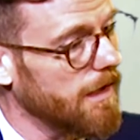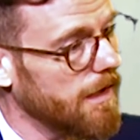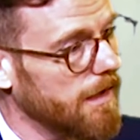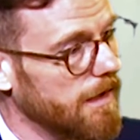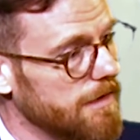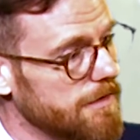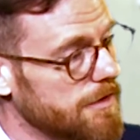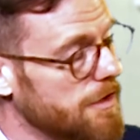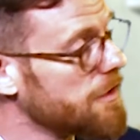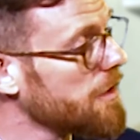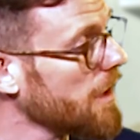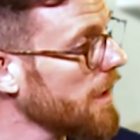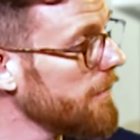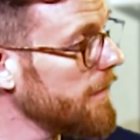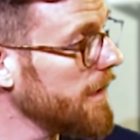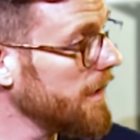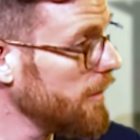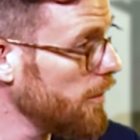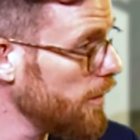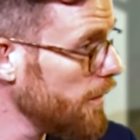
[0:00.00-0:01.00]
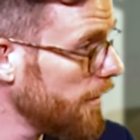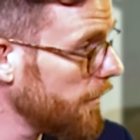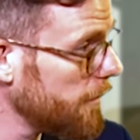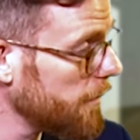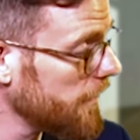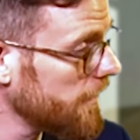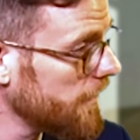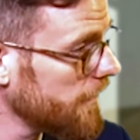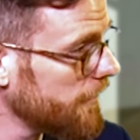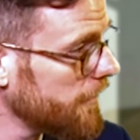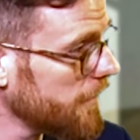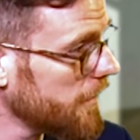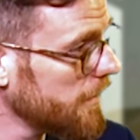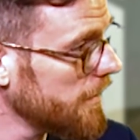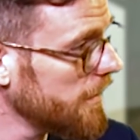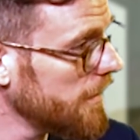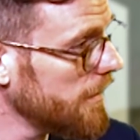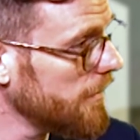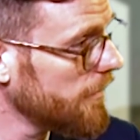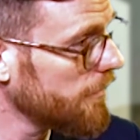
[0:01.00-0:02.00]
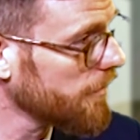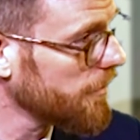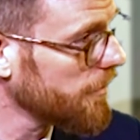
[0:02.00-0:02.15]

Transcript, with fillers: uh, determining who specifically is